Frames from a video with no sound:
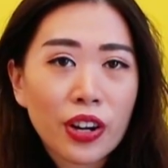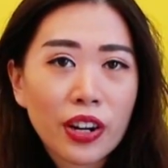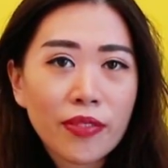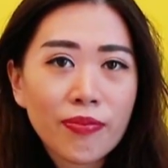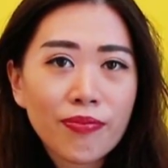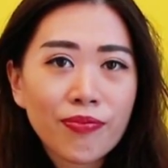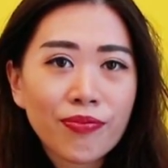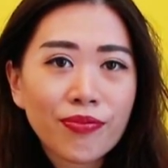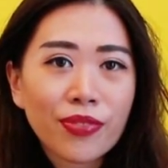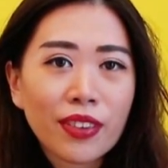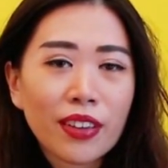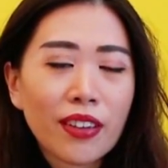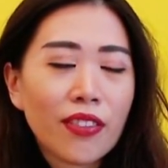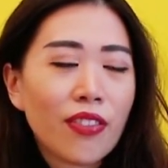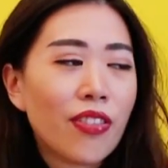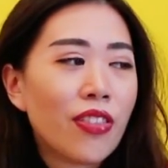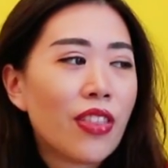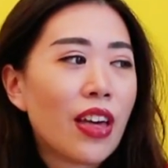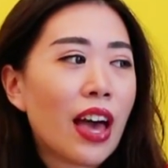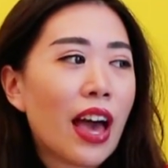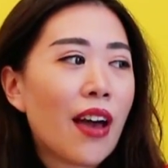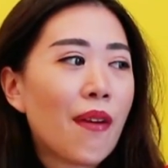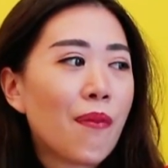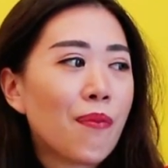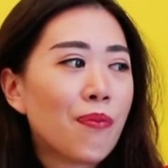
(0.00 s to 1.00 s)
it's
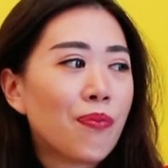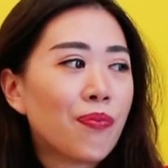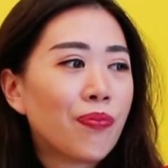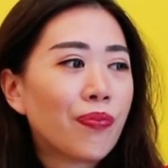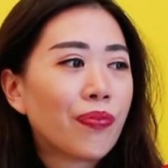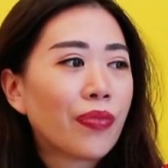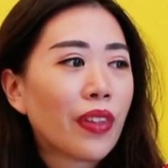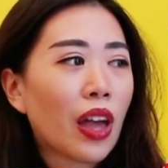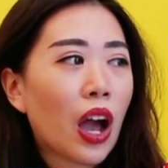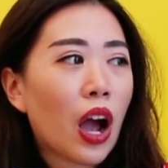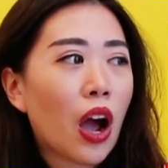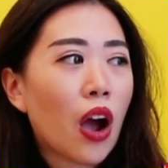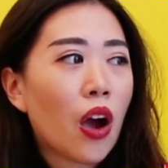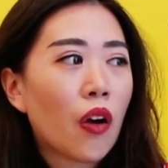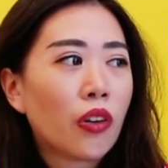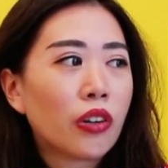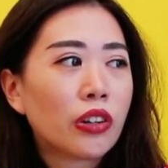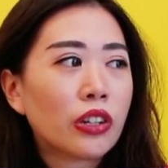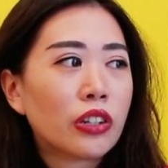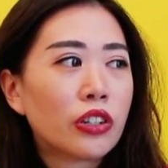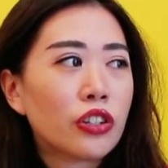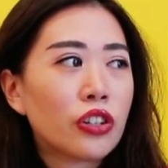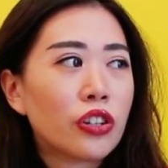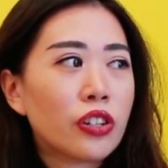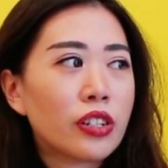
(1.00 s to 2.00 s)
different than
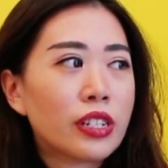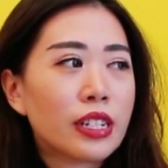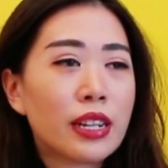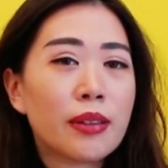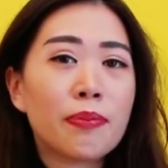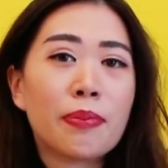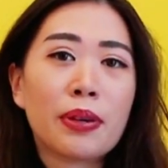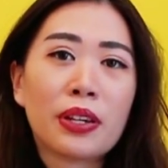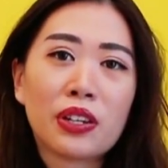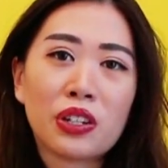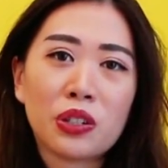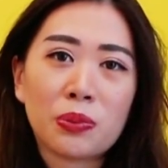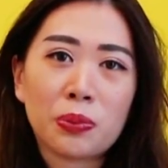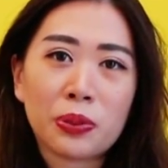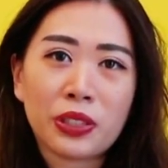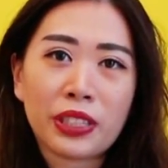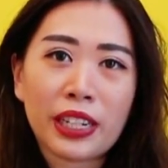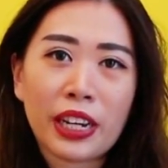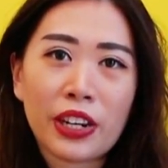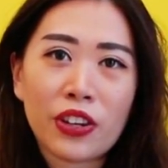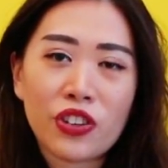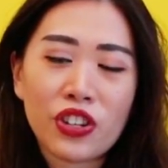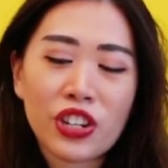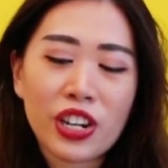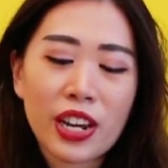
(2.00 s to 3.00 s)
our
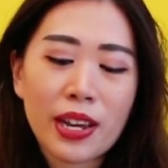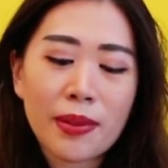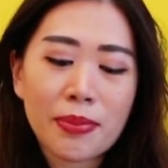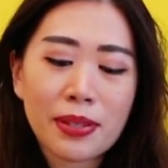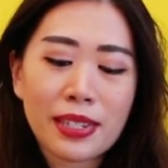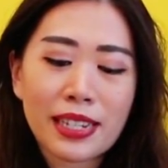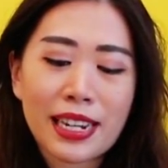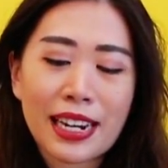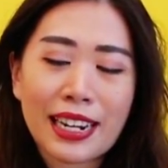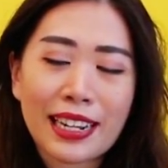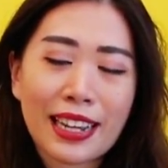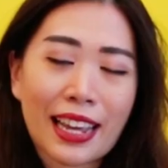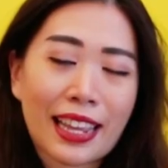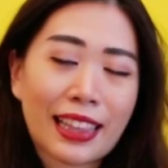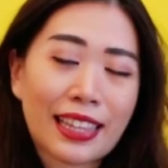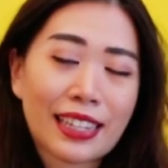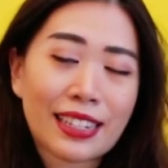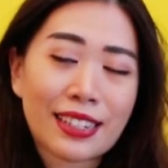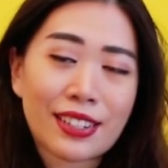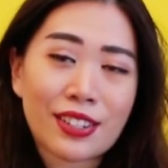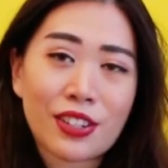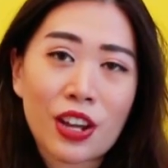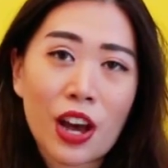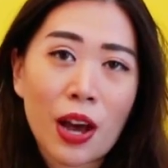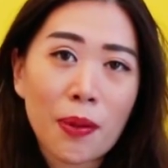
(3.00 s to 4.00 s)
typical potato
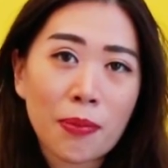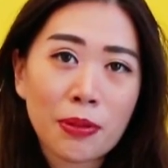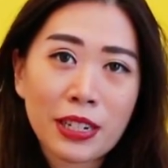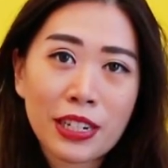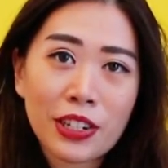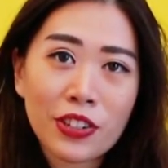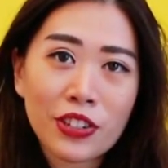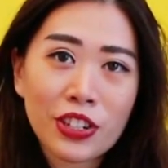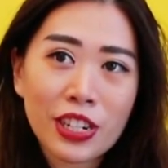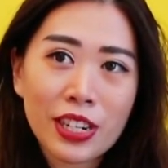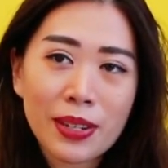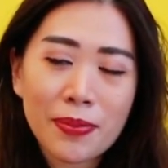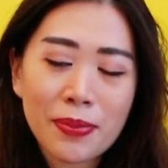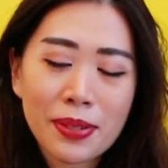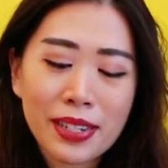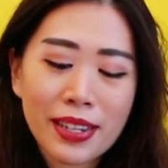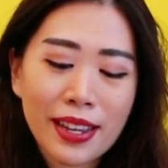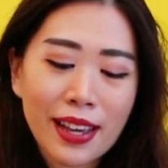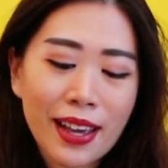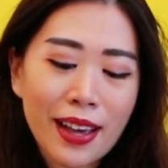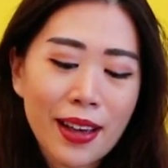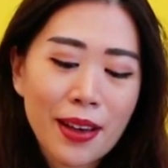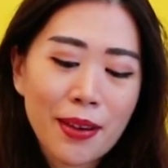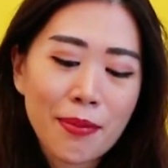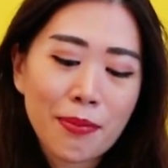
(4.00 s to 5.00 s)
chips. That again, this is not
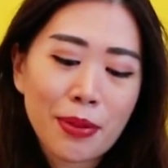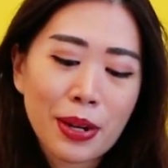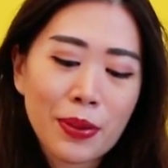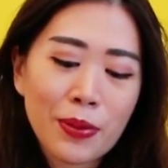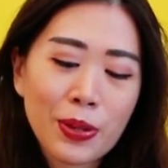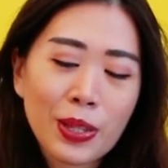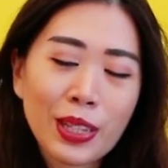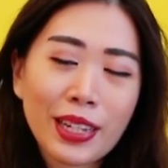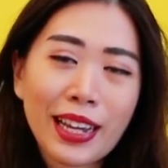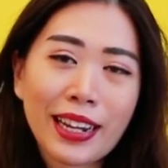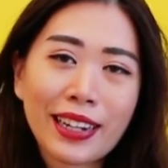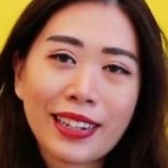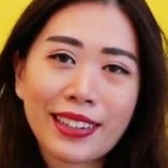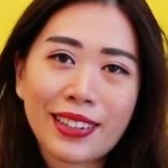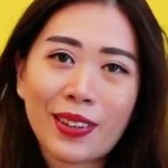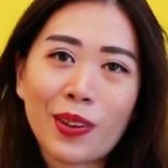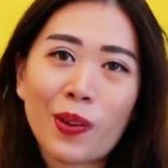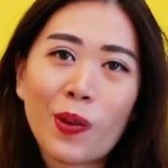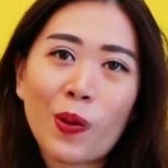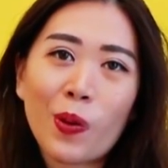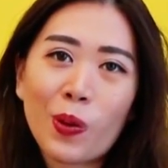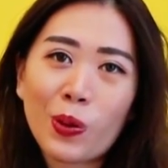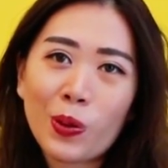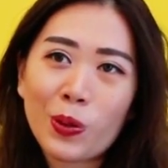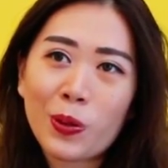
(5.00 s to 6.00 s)
potato chips,
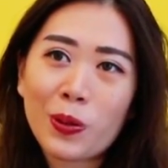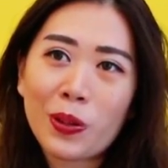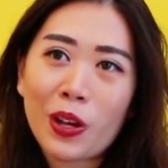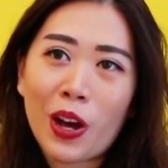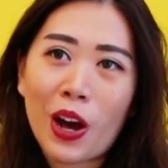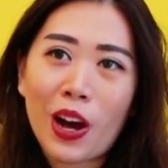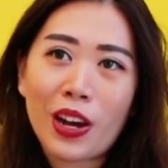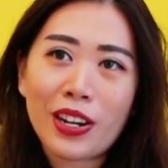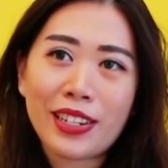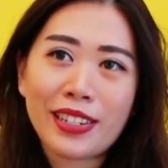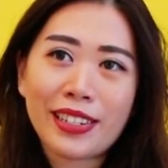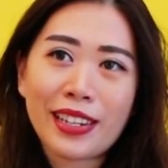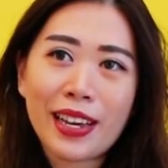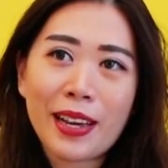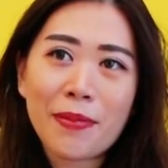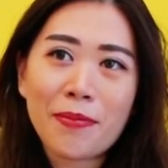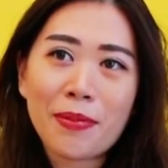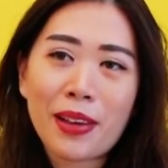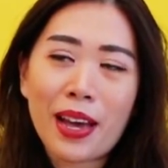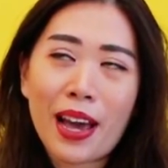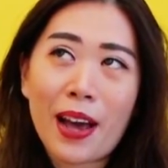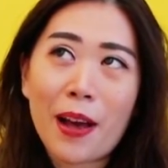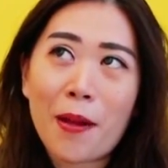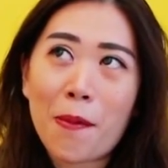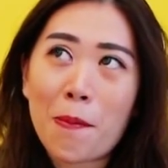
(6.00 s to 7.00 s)
but I really like the whole
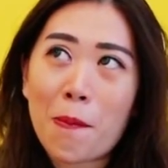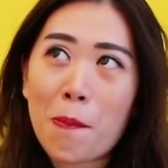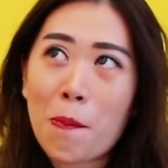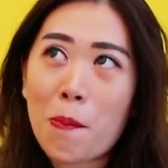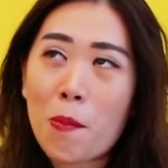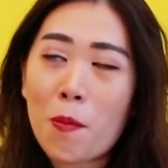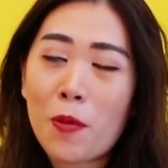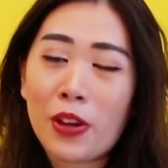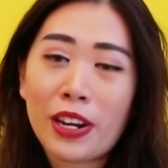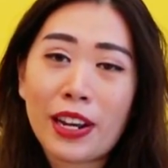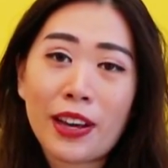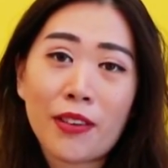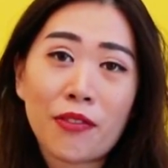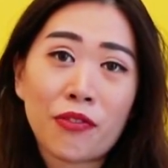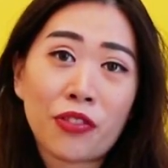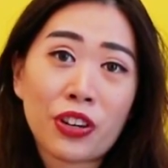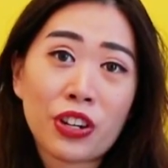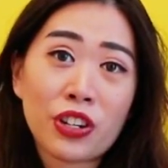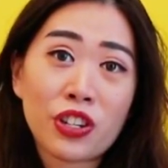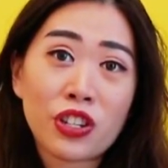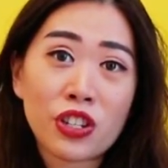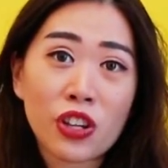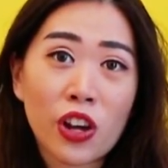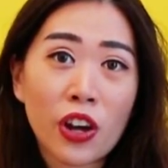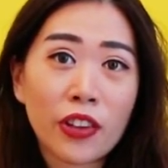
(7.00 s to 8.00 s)
concept.
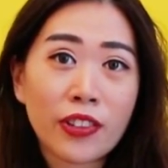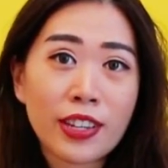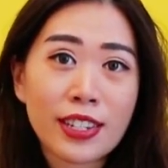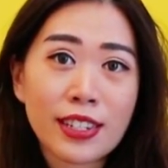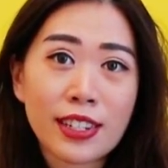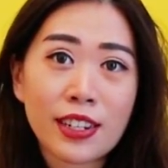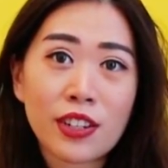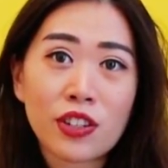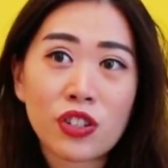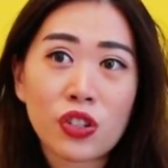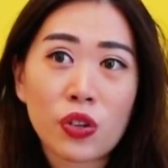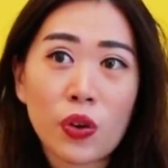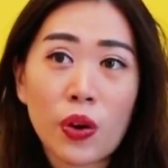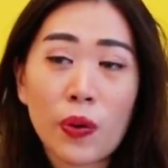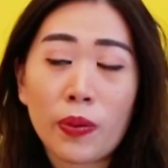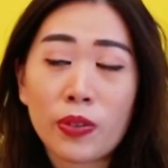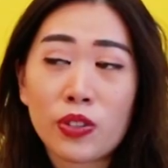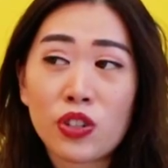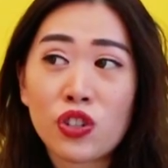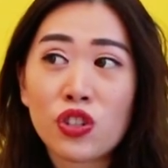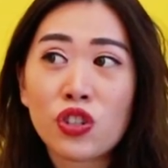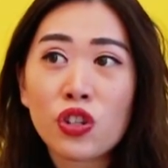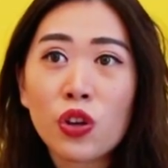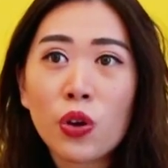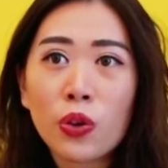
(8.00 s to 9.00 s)
When I first saw
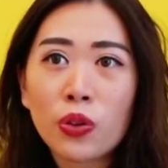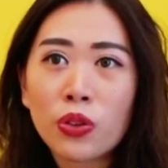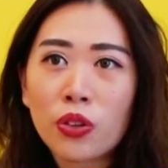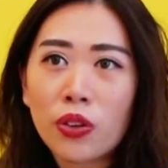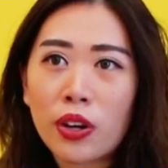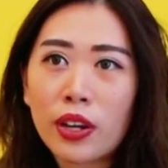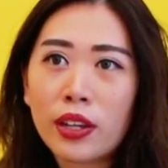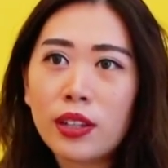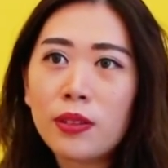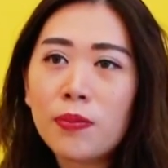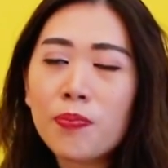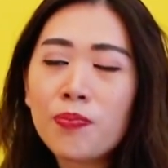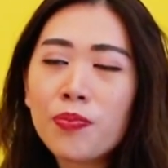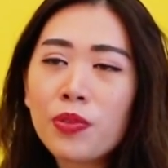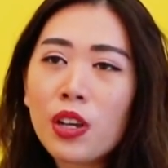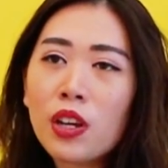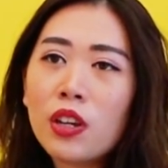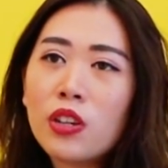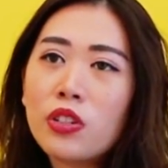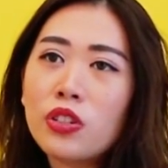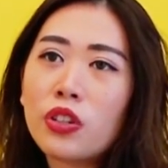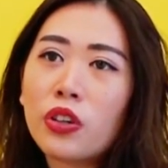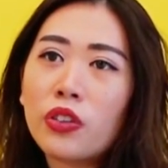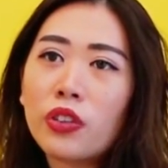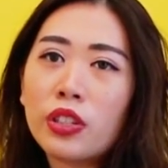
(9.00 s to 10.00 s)
this in the store, I was
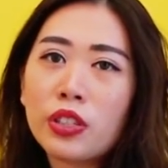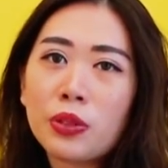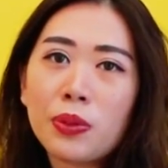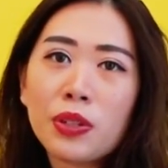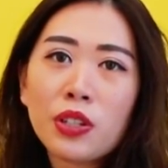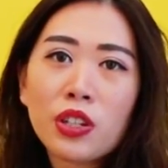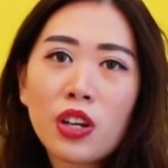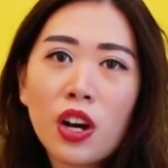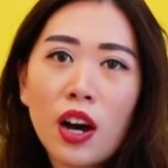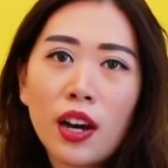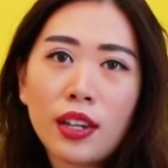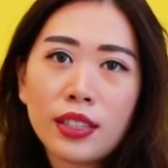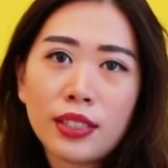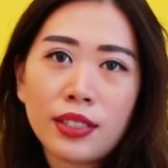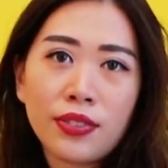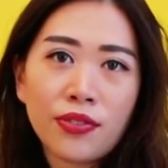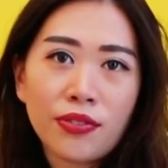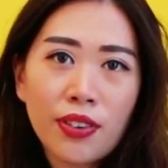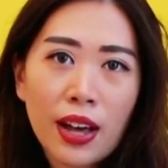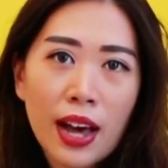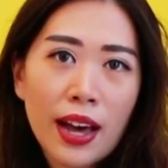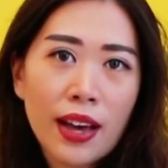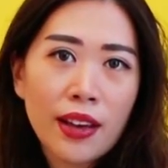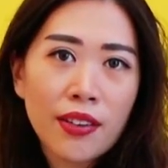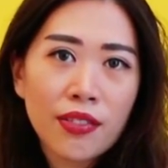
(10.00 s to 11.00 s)
so thrilled. So
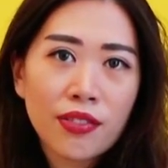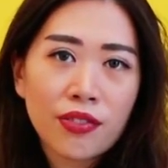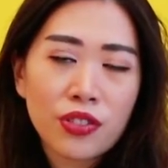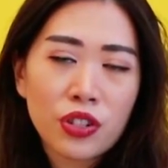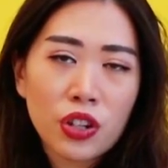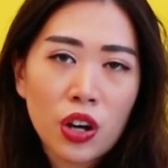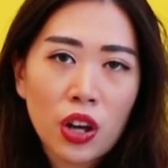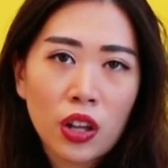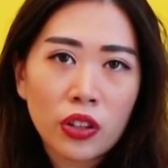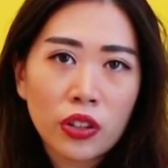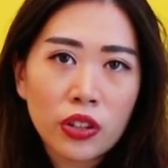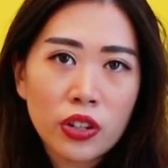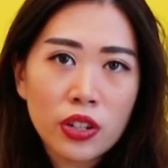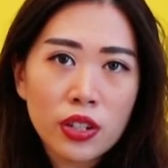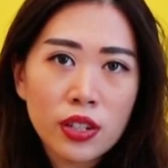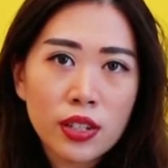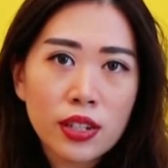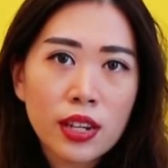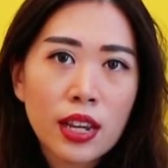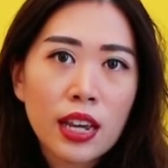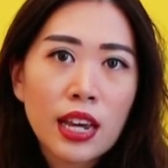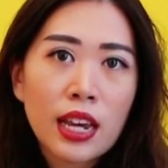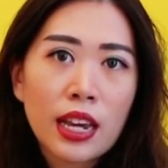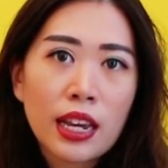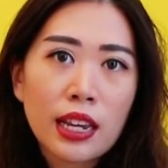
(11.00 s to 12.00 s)
this one costs
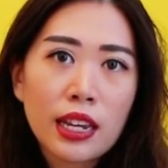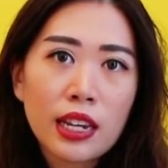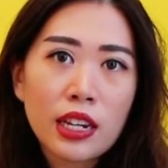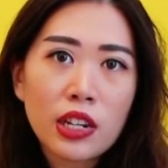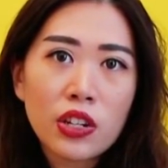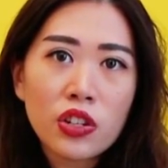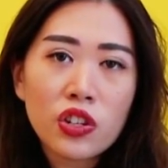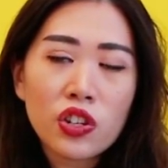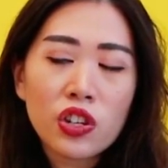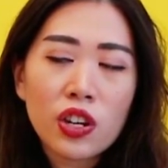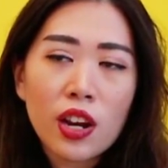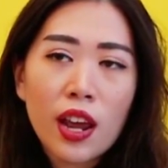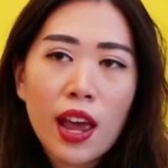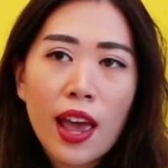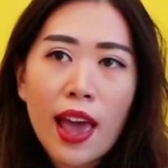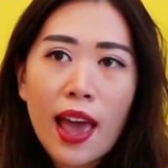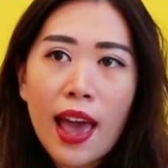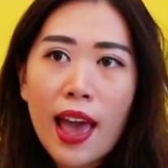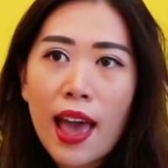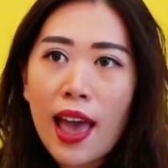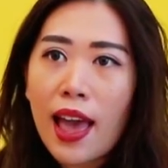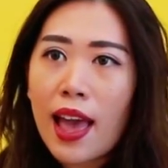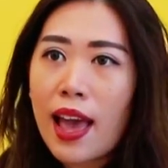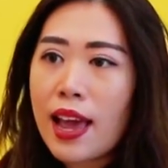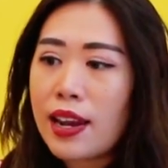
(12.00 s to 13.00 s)
$5
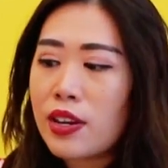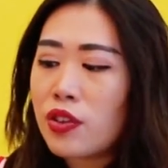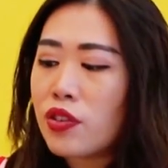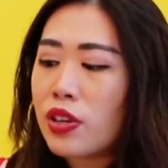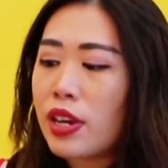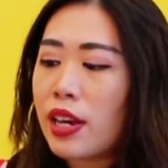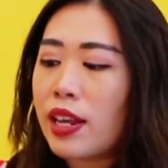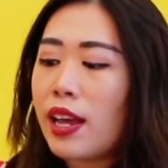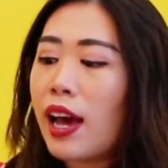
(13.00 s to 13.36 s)
each,